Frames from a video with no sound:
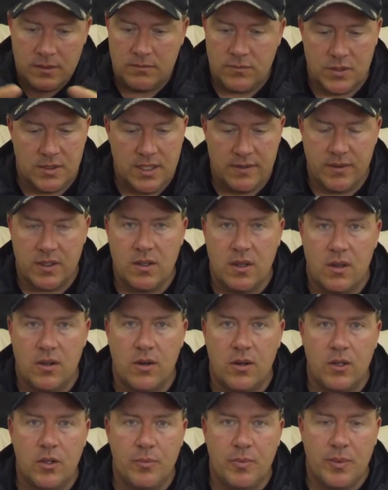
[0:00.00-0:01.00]
Just have the
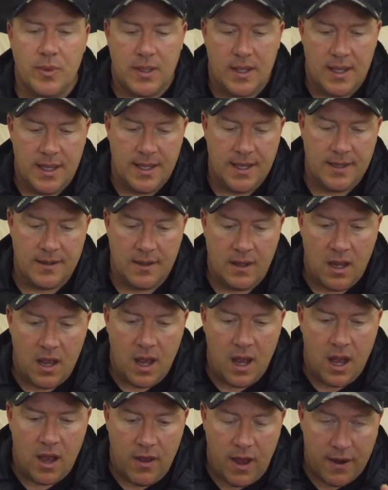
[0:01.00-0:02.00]
collar in a loop. And
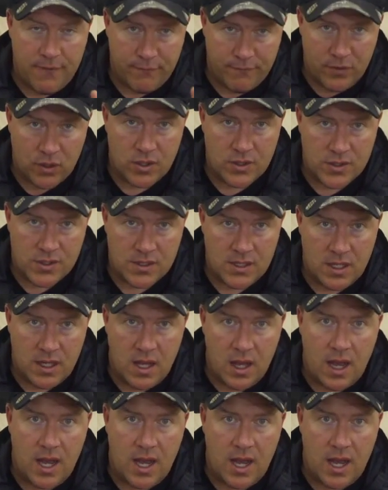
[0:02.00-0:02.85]
at first,